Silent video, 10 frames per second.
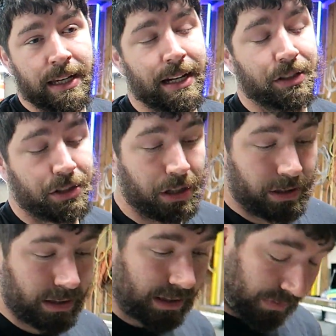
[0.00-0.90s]
Now I'll show you
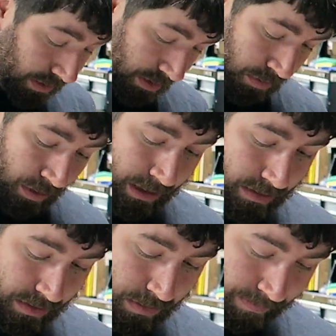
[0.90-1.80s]
the difference between the
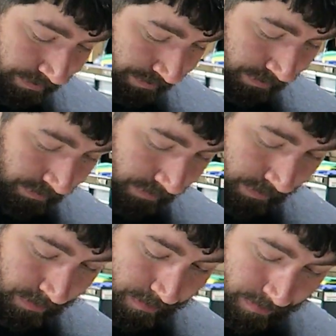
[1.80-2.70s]
two.
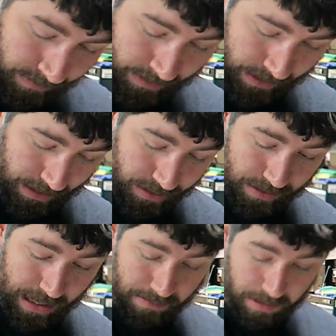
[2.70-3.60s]
There's
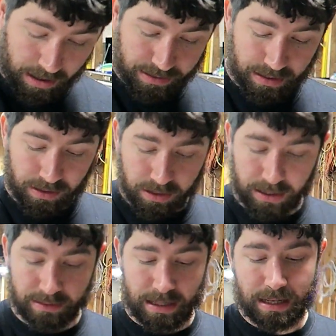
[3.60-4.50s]
not much. They look
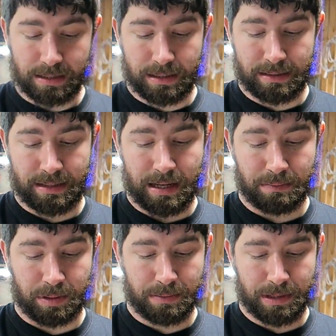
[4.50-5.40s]
exactly the same
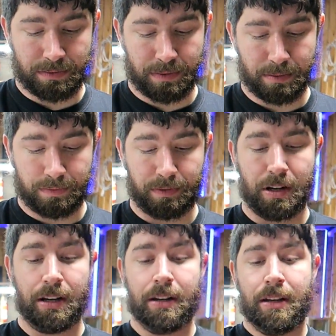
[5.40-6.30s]
pretty much from the
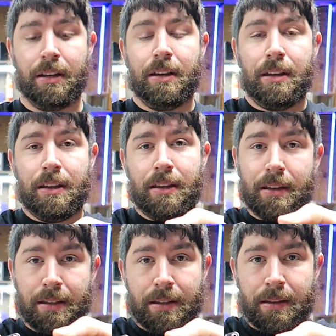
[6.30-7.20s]
front.
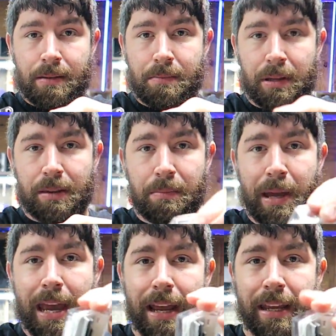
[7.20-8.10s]
But the
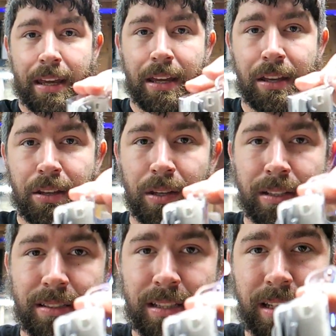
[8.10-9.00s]
back, you
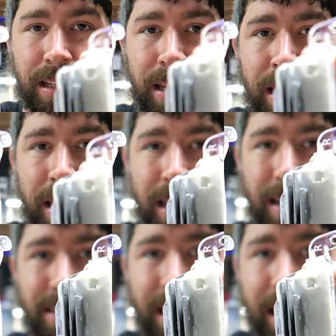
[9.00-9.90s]
can see it
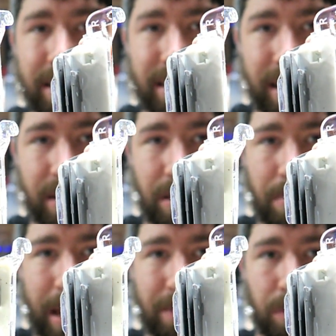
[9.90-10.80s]
has a heat sink on the
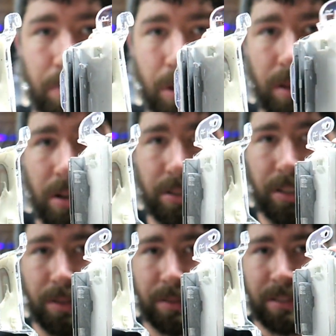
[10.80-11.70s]
back for prolonged
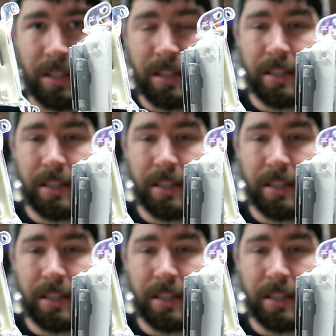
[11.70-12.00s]
use.